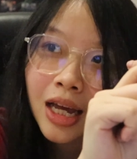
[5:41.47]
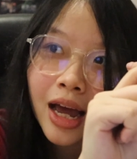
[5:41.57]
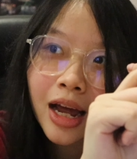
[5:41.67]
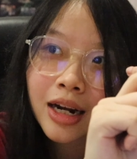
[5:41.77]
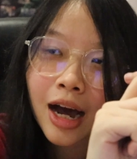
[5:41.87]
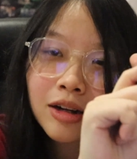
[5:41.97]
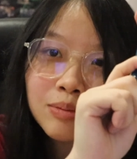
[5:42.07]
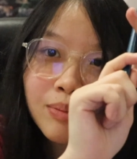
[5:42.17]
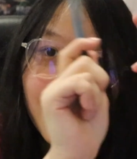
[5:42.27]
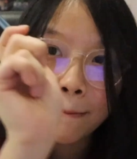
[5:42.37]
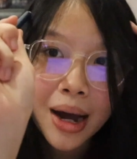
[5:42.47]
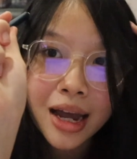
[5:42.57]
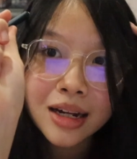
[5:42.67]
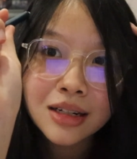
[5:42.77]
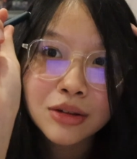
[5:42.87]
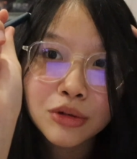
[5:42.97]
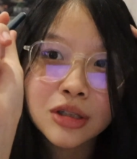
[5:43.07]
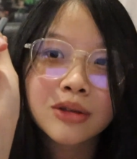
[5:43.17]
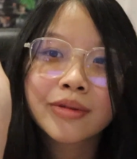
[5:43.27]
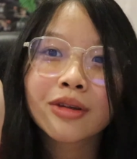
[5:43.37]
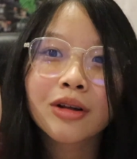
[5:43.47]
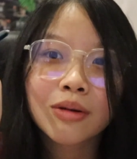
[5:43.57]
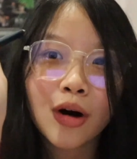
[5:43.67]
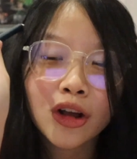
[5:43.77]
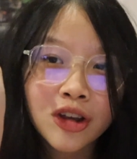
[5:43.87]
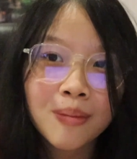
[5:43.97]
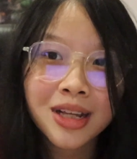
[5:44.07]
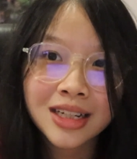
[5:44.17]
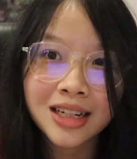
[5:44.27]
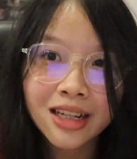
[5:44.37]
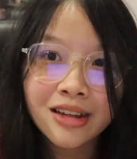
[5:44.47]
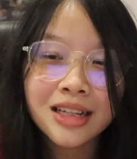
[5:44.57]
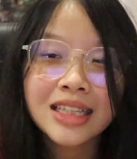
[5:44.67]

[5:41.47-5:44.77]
and my mind will automatically